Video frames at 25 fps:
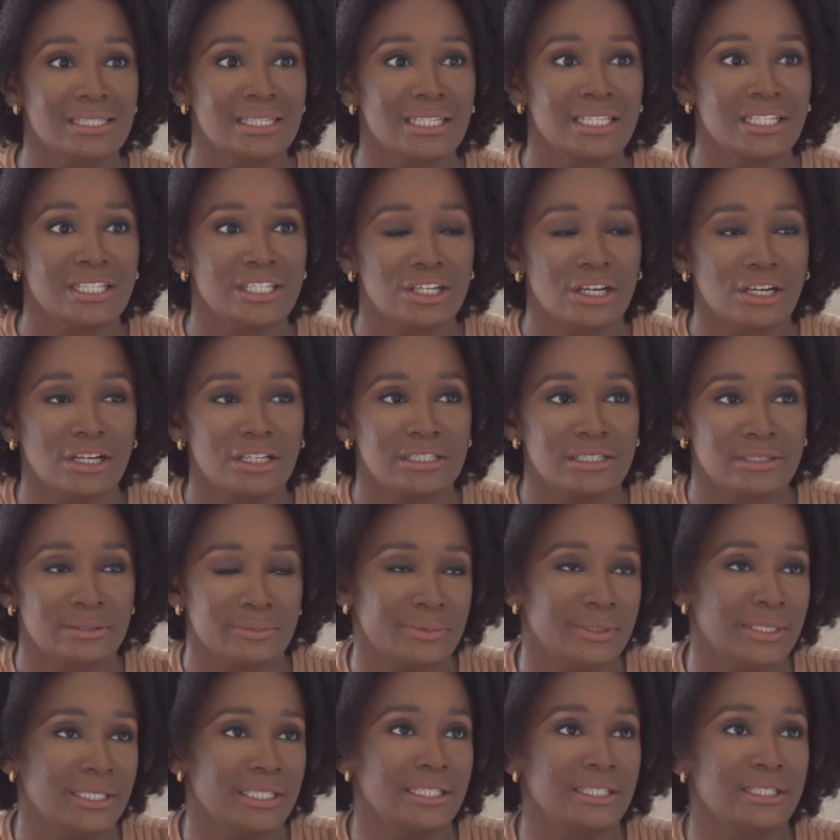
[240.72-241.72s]
he charged
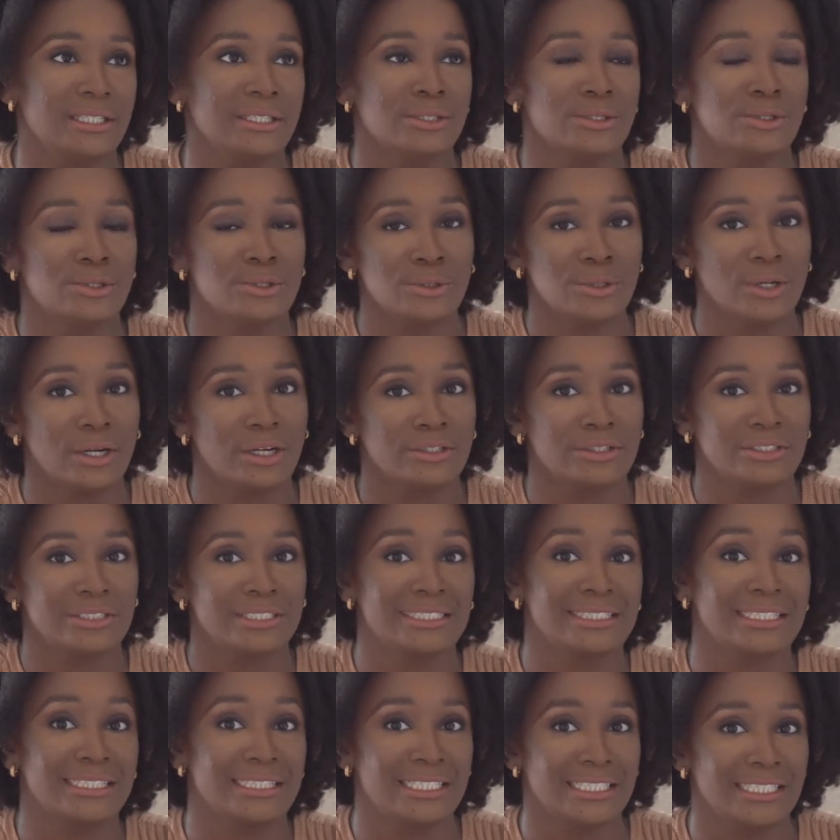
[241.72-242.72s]
me
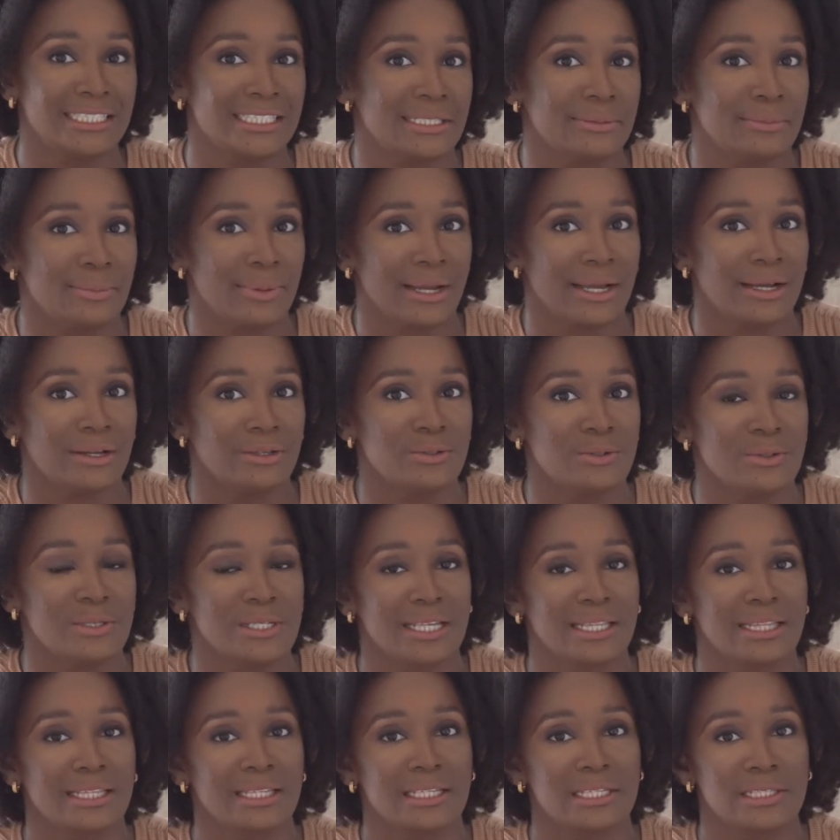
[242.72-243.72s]
£230,
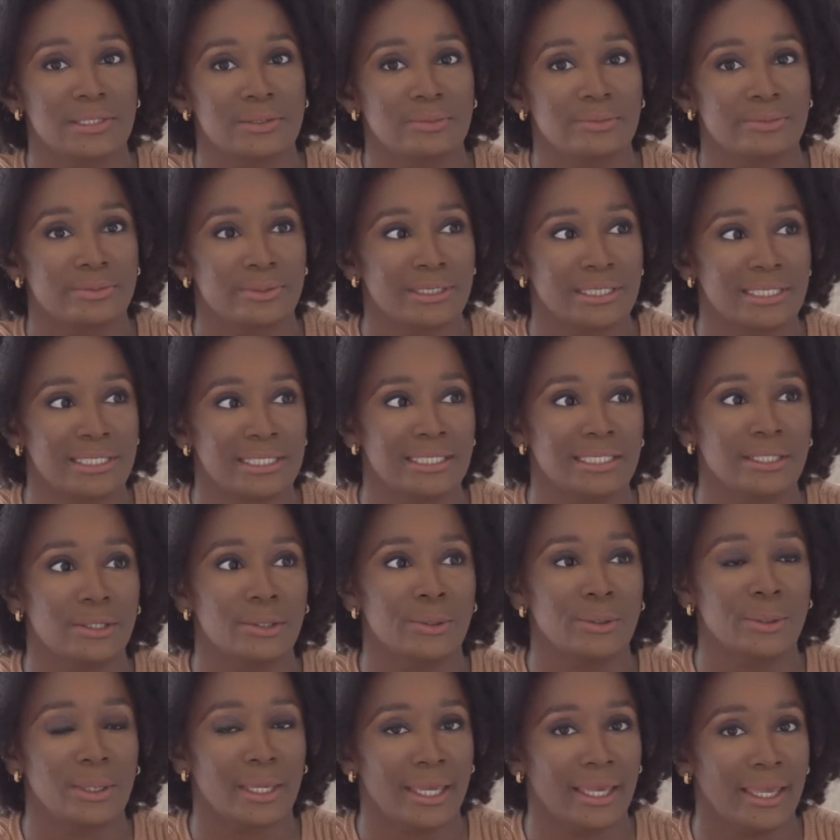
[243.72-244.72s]
which I think is pretty
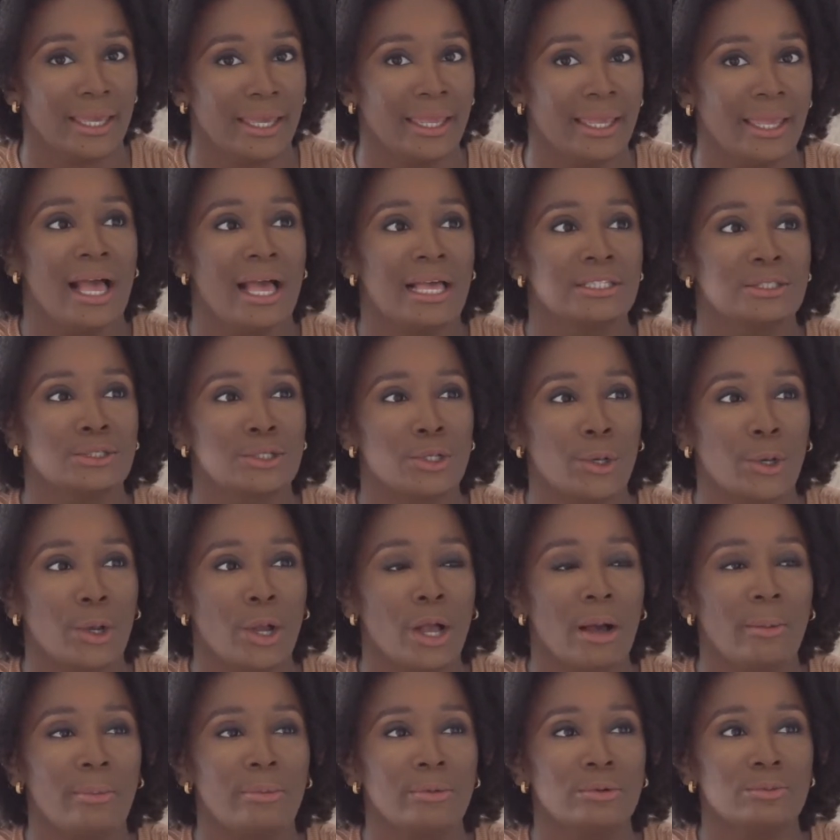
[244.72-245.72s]
okay. So
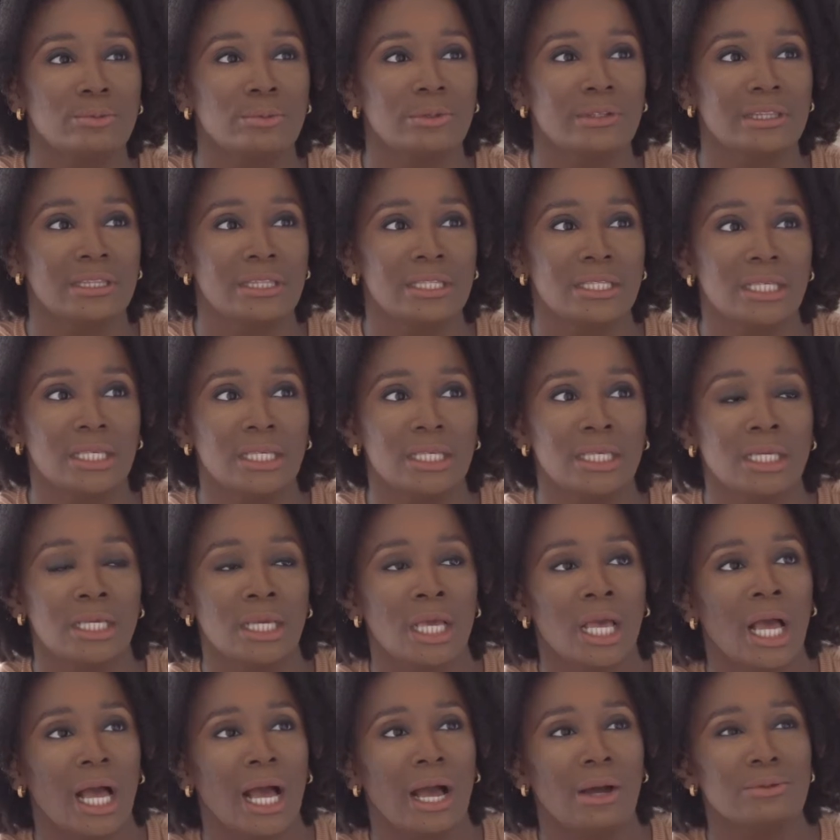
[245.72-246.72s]
coupled with
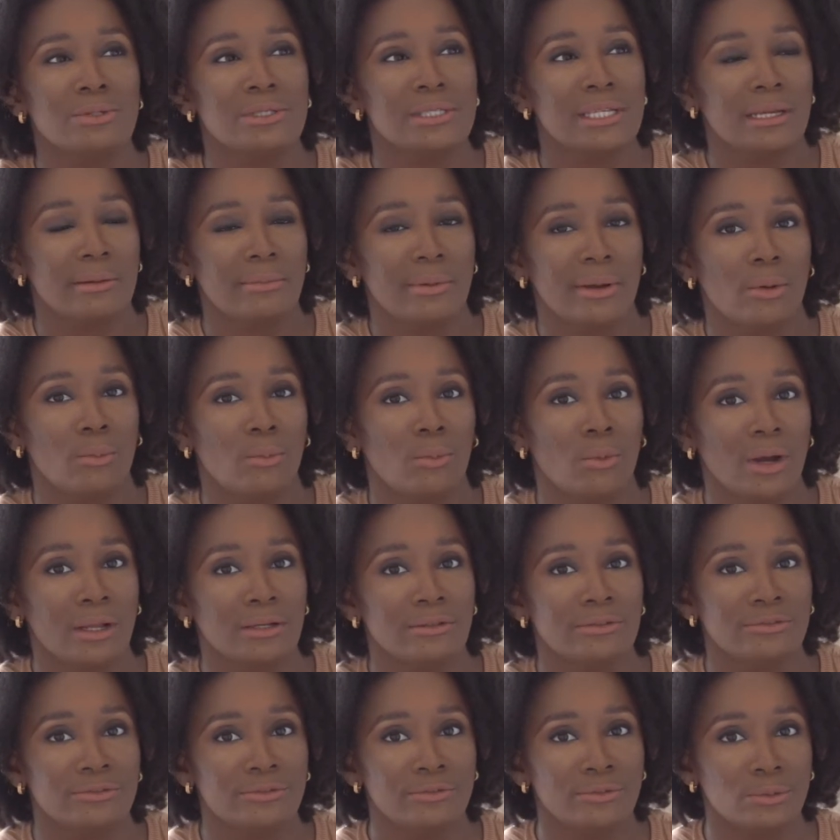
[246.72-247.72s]
I would say about
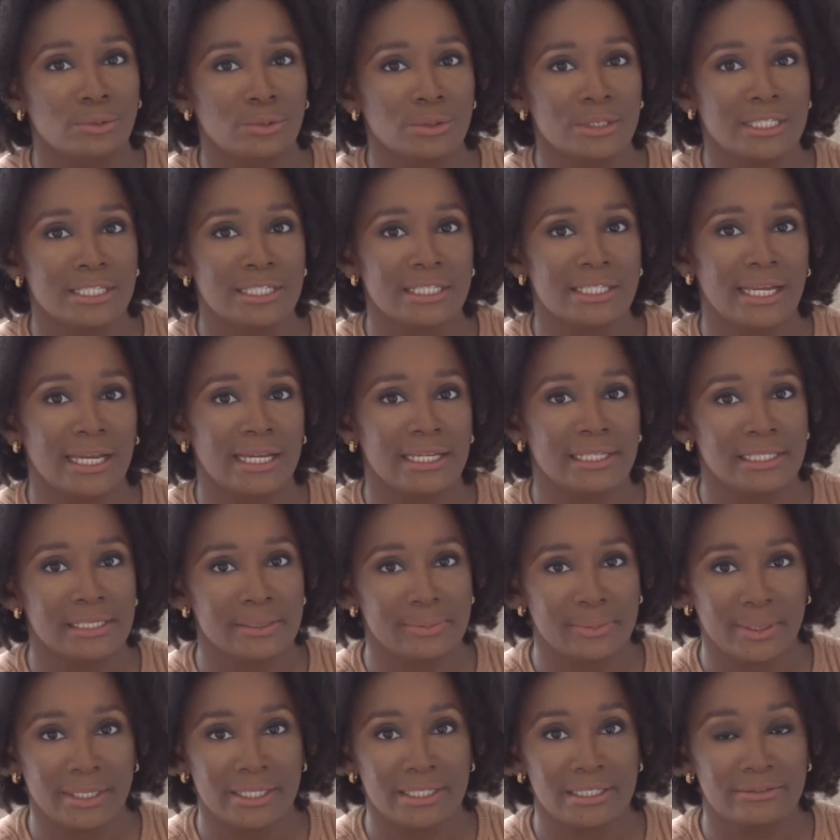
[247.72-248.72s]
£140 I
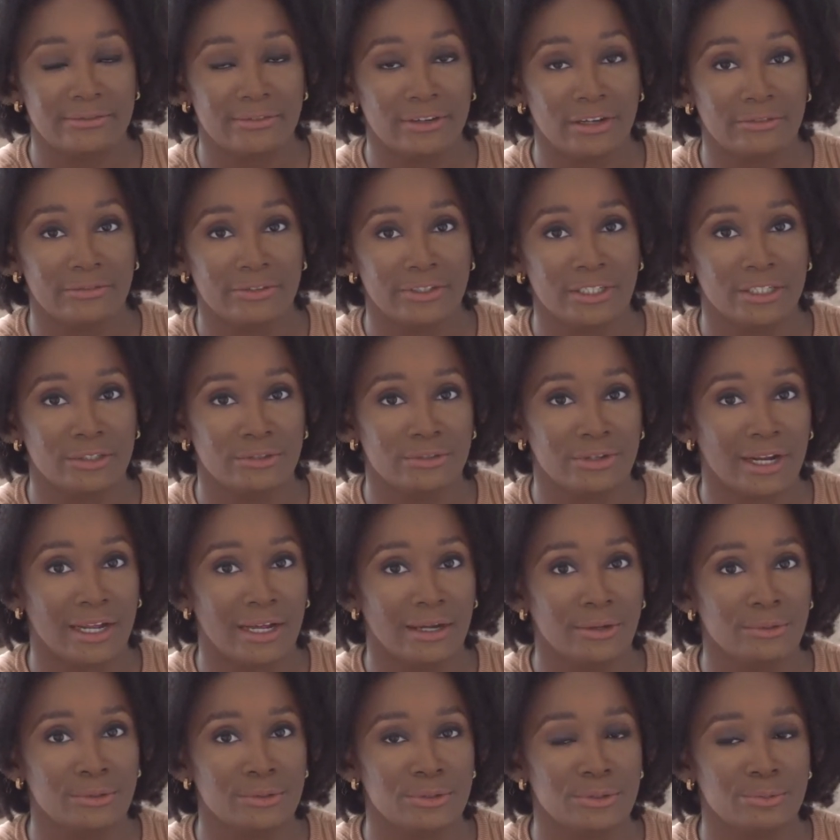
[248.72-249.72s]
spent fuffing
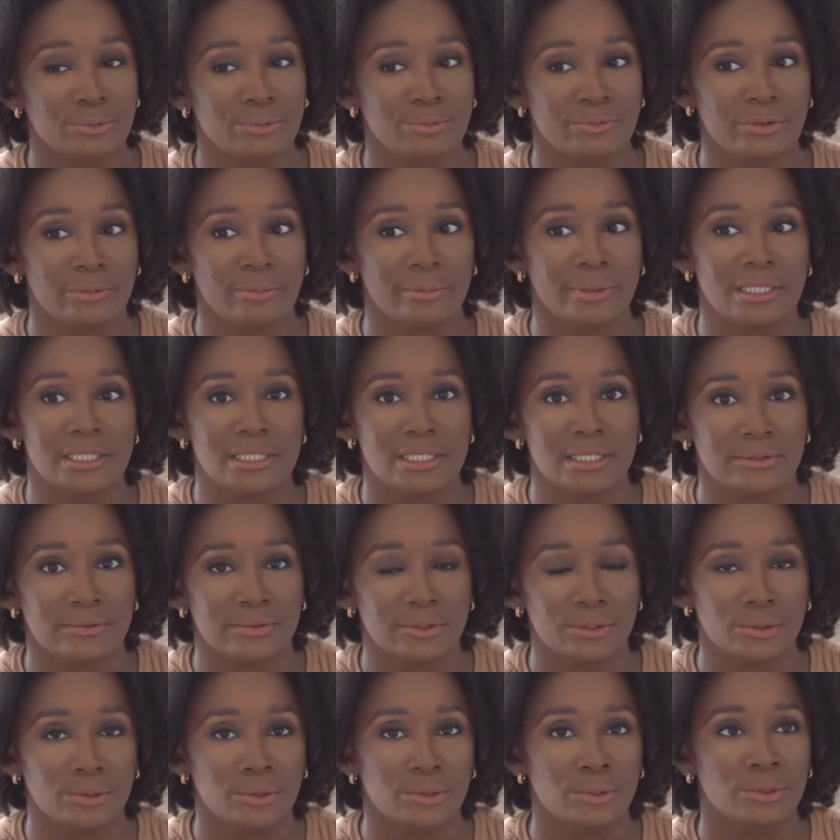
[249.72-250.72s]
around the
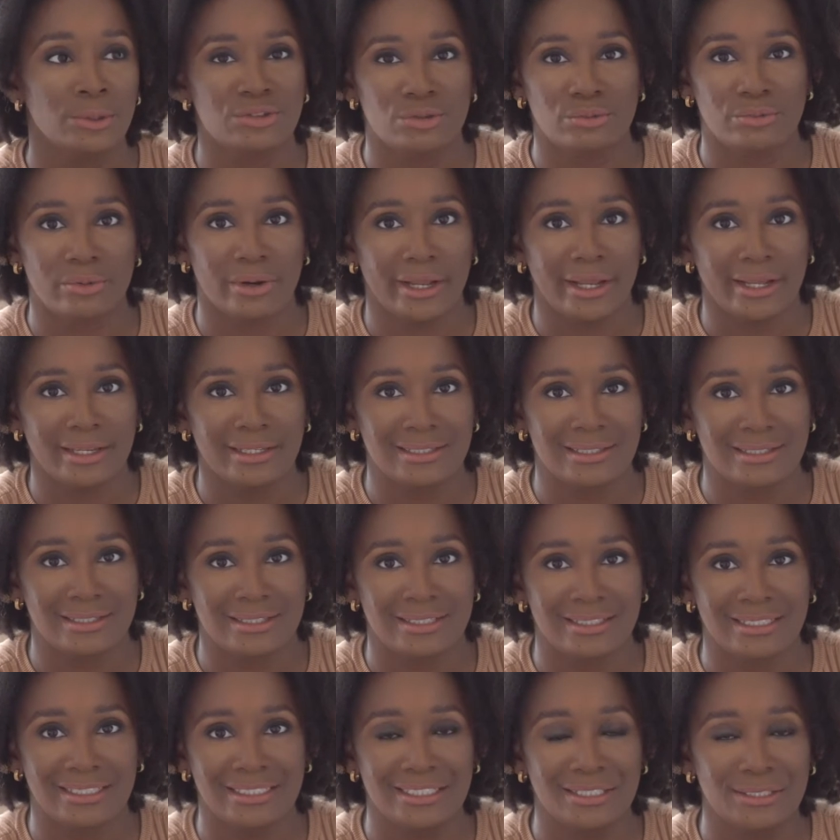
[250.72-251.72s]
material, thread,
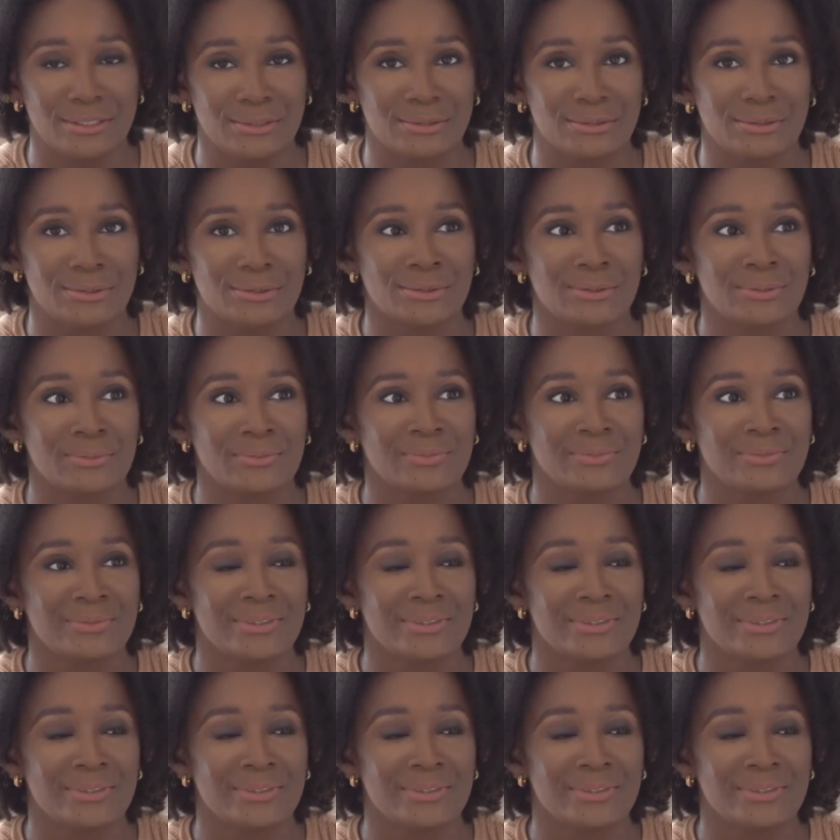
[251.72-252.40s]
the needle.